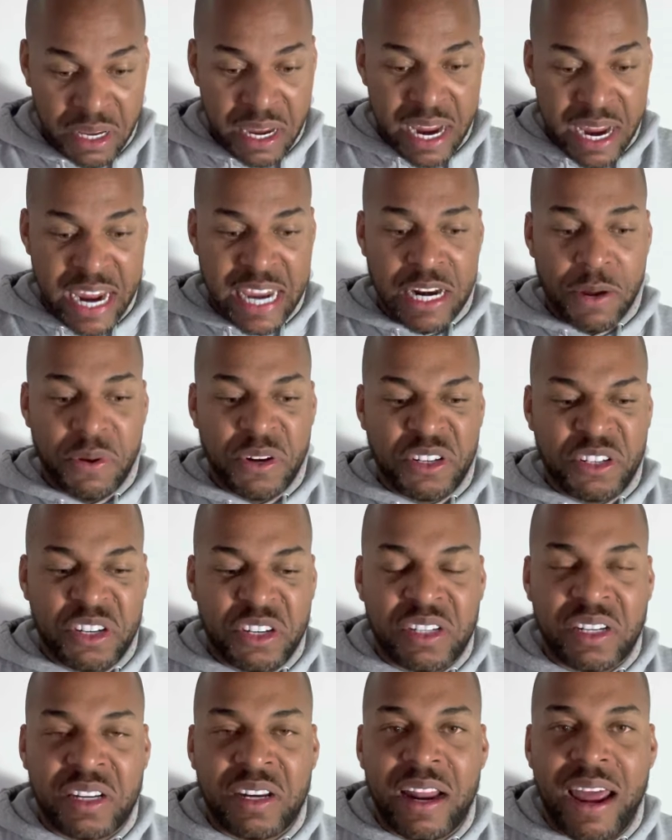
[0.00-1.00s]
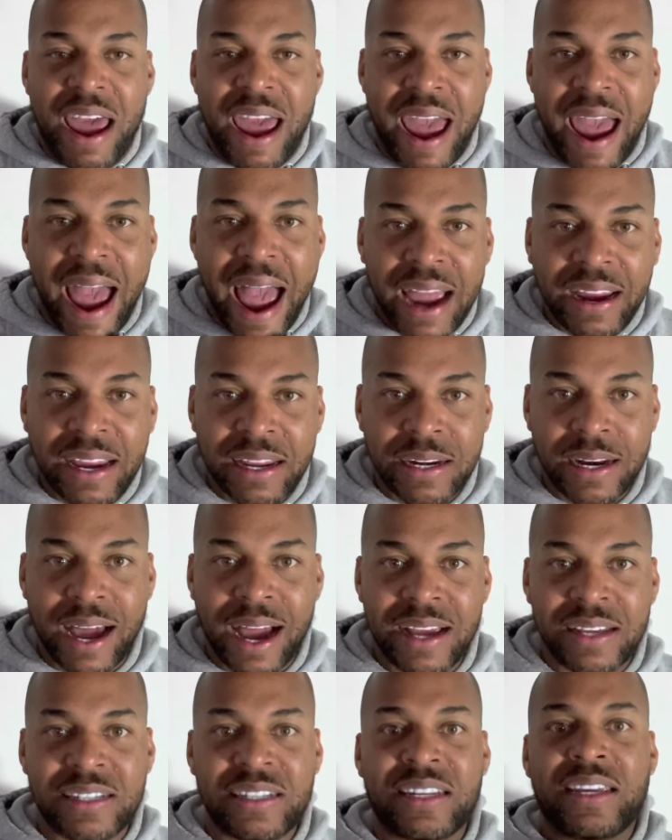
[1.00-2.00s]
And it was just an
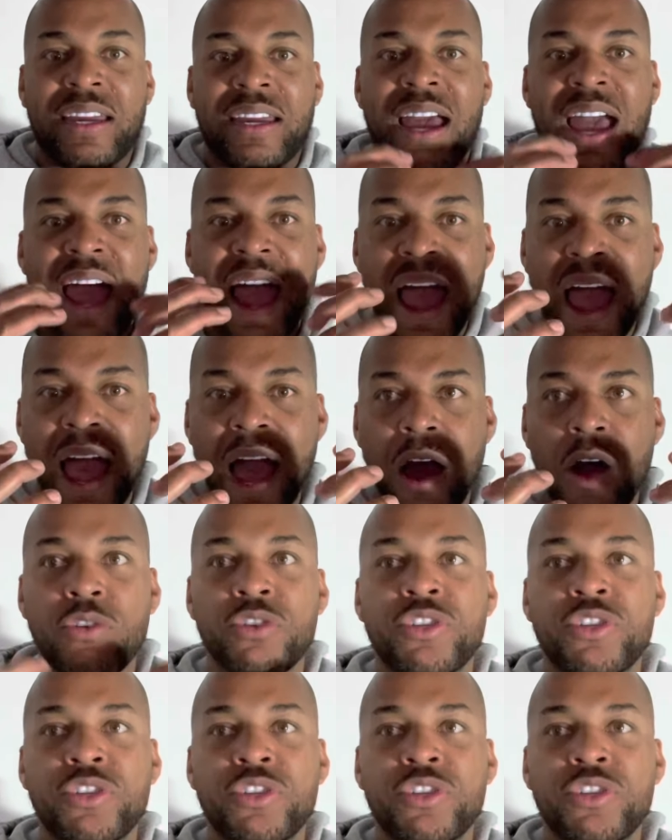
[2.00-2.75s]
agonizing howl,